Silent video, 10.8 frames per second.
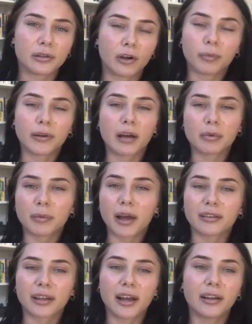open up about
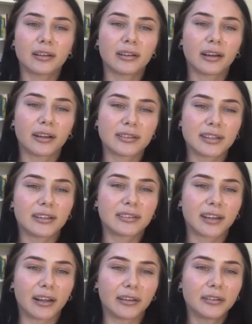that. I stayed
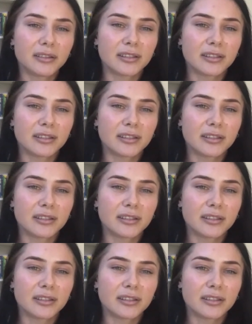silent,